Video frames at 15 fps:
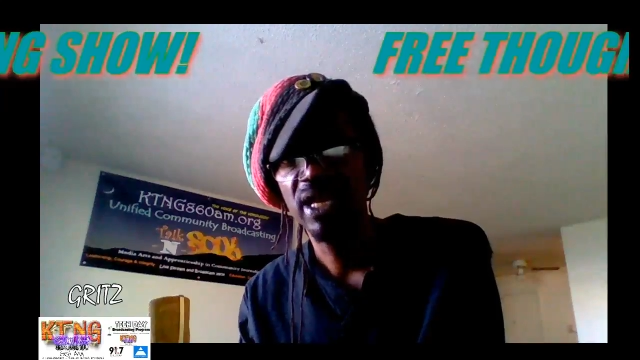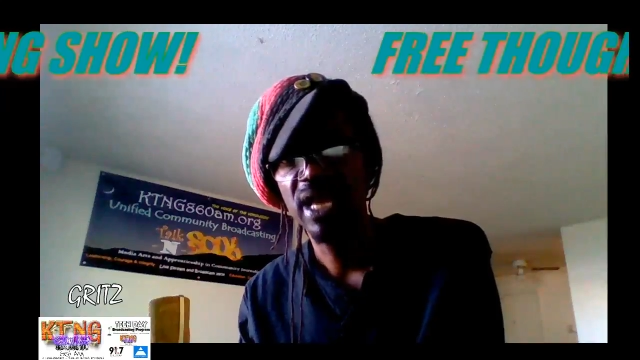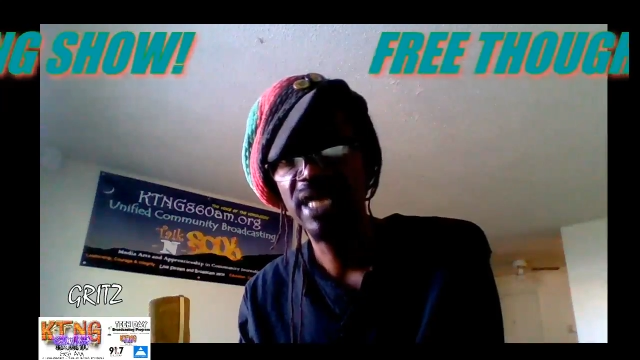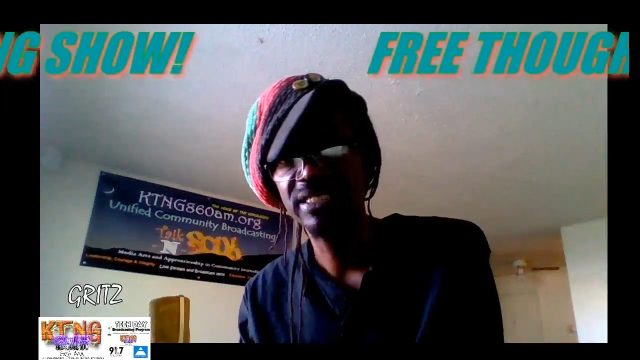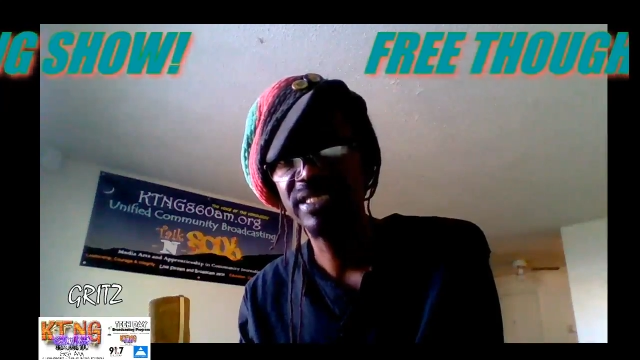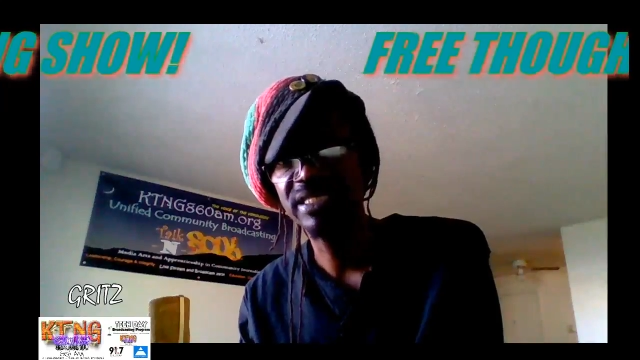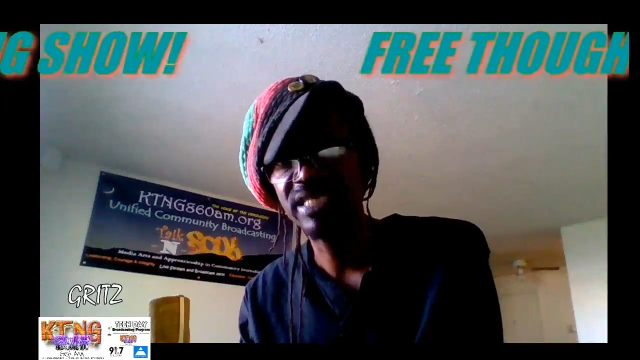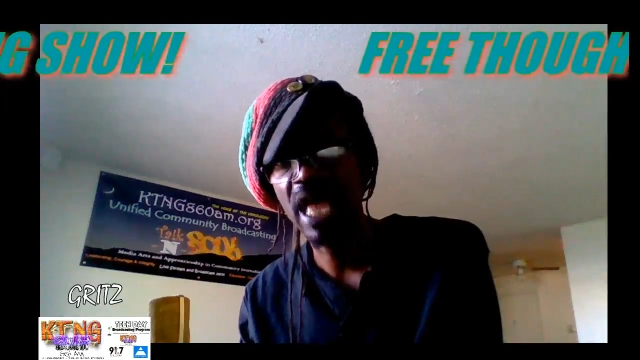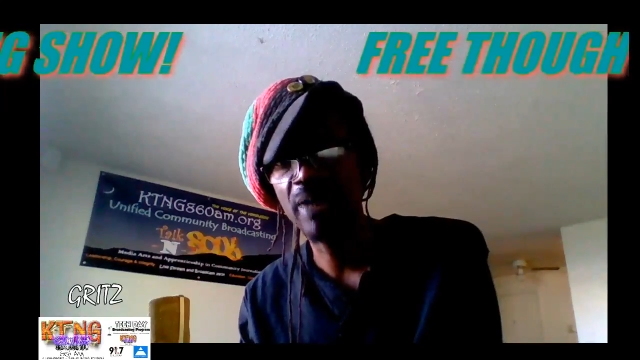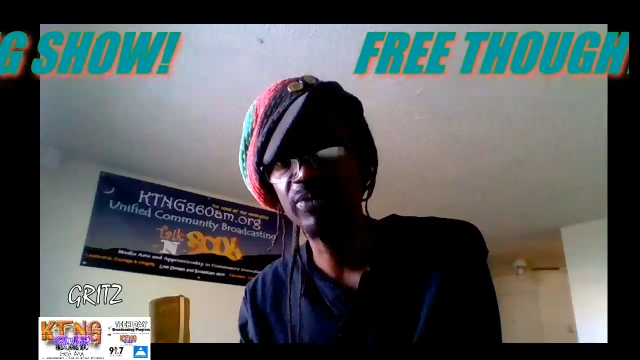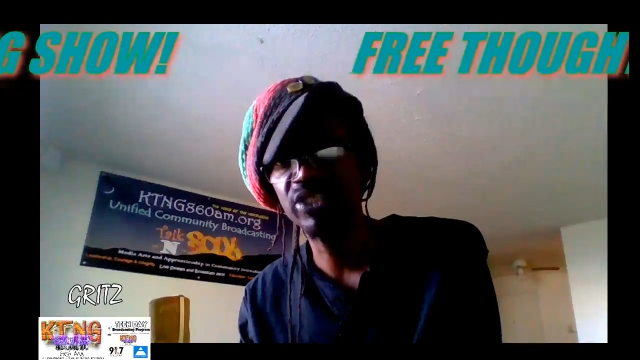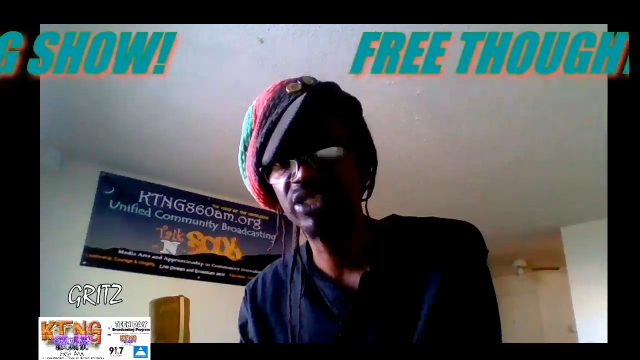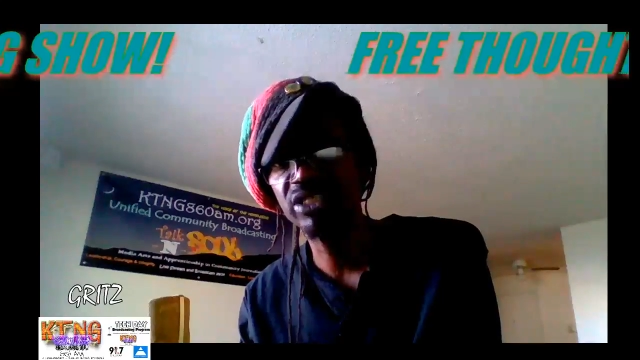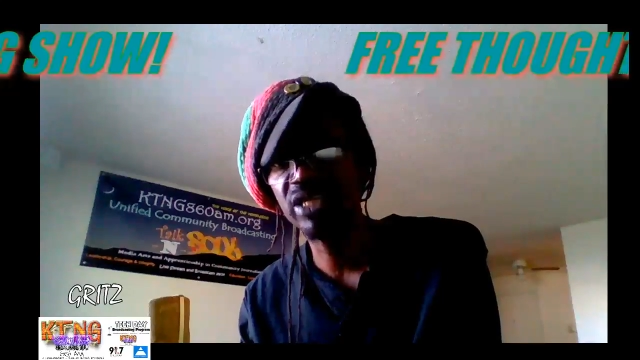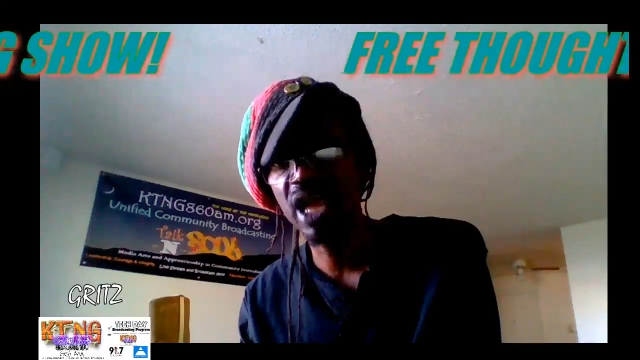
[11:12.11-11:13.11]
has
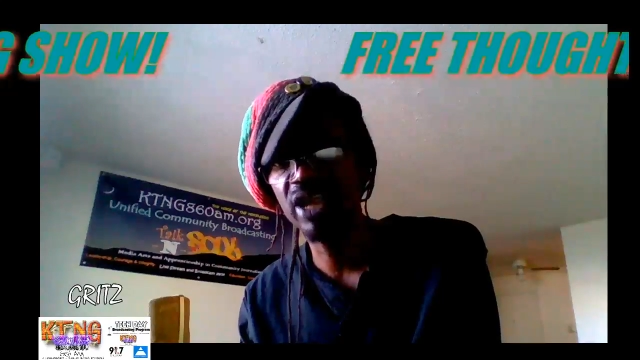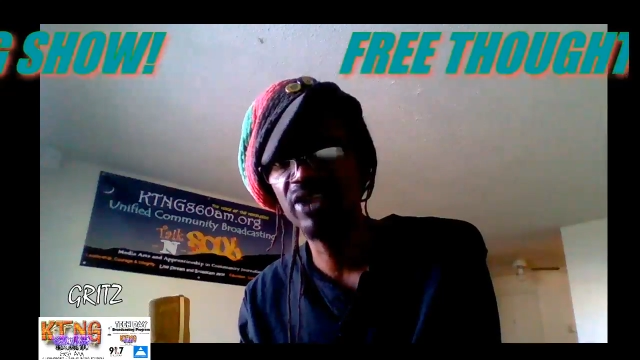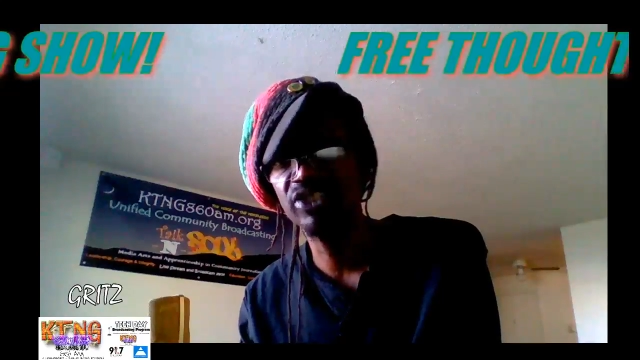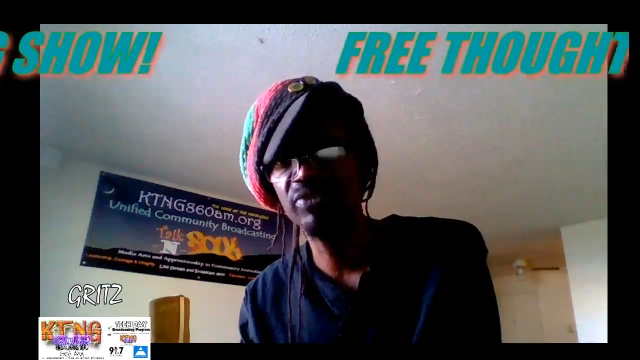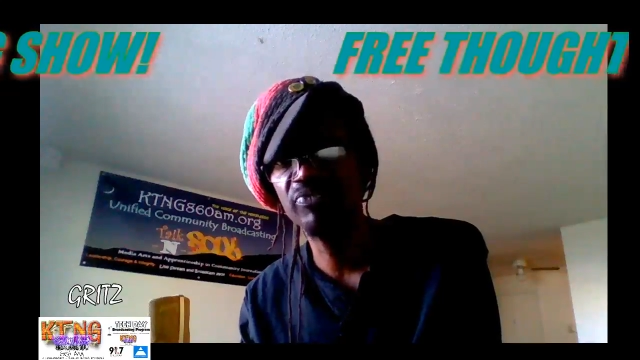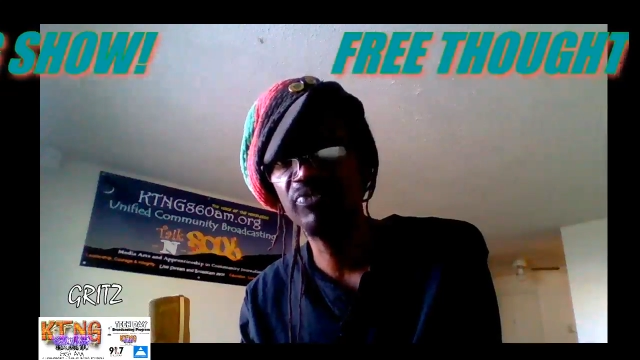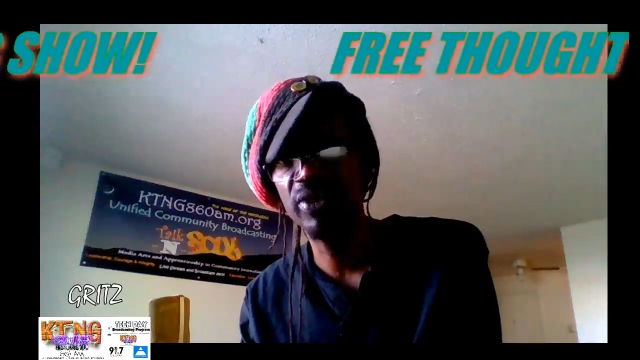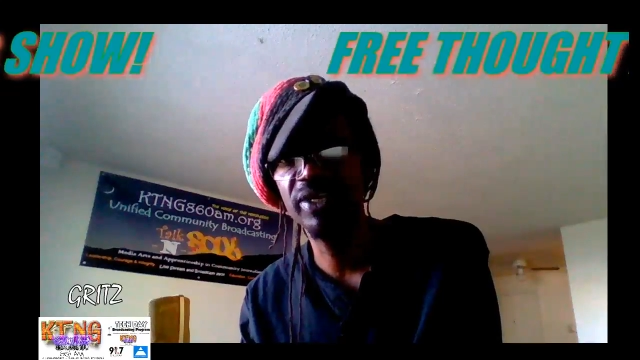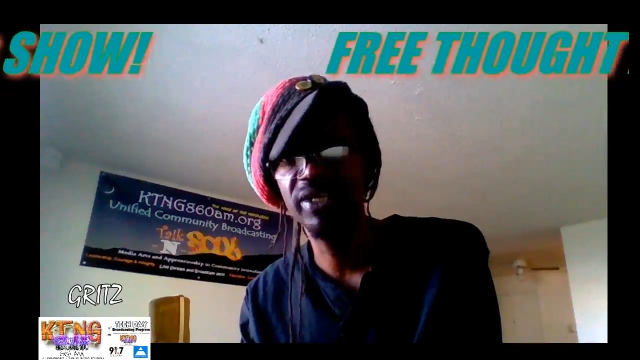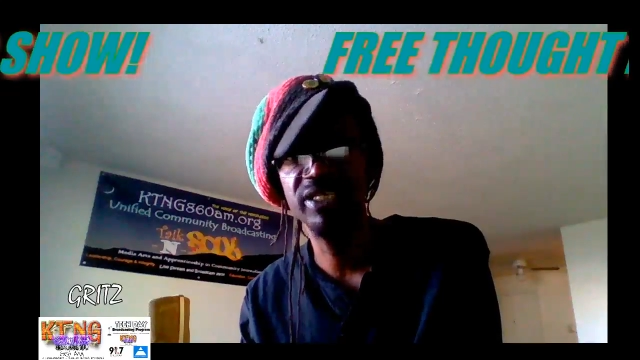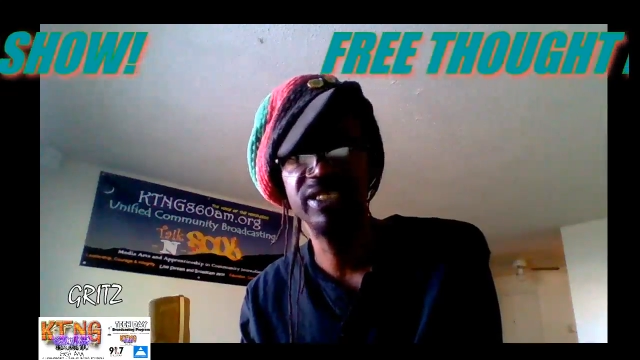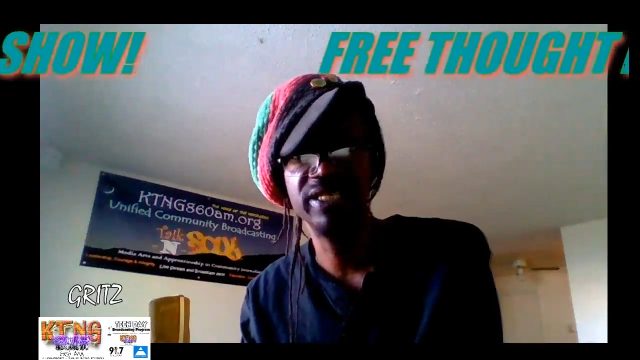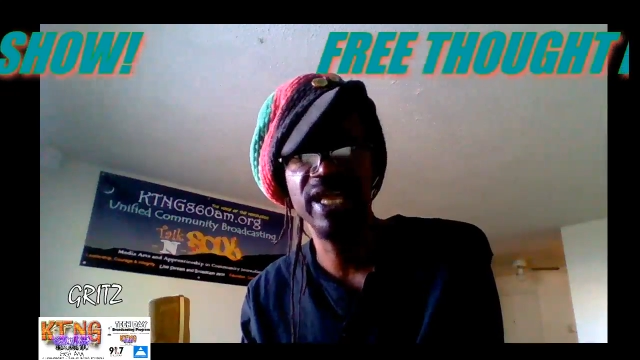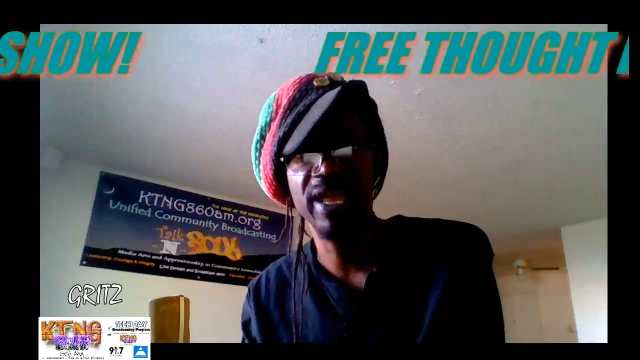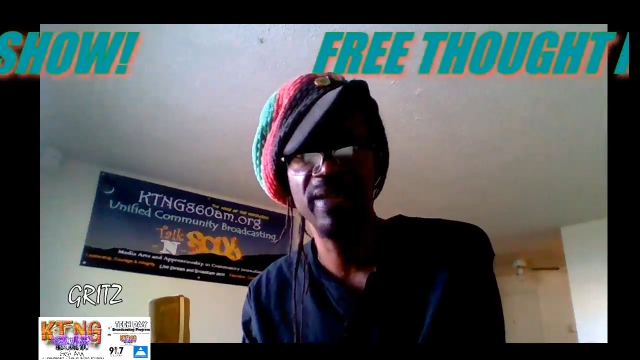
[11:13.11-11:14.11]
established a scholarship fund in
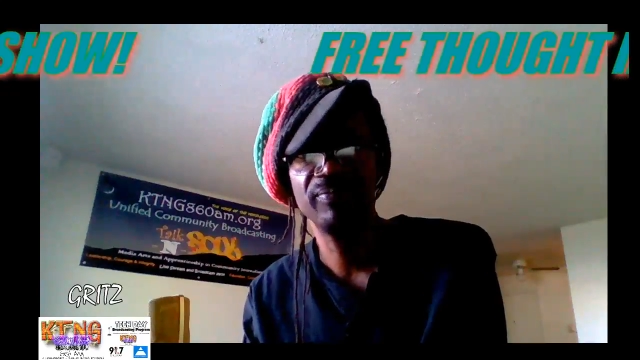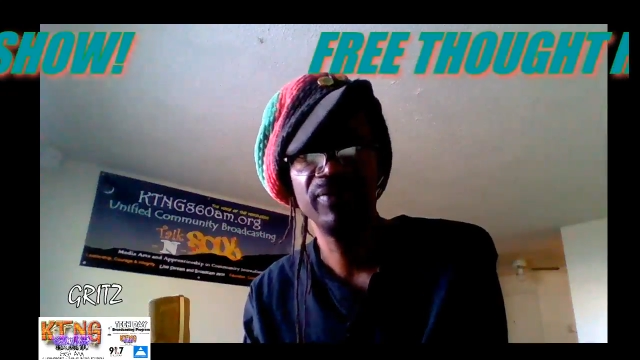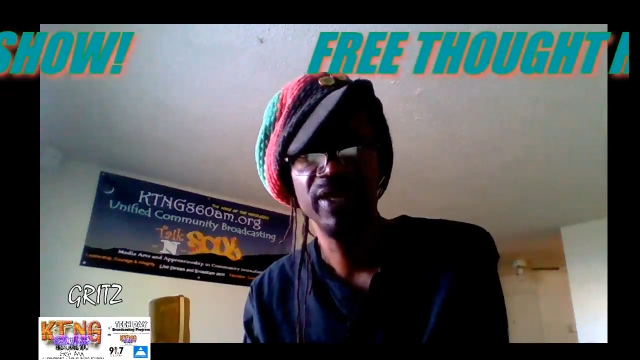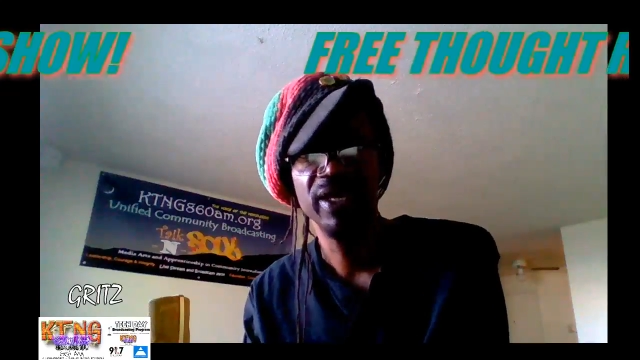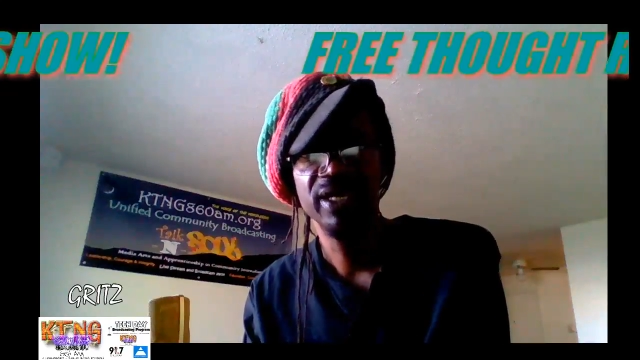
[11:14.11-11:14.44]
his name.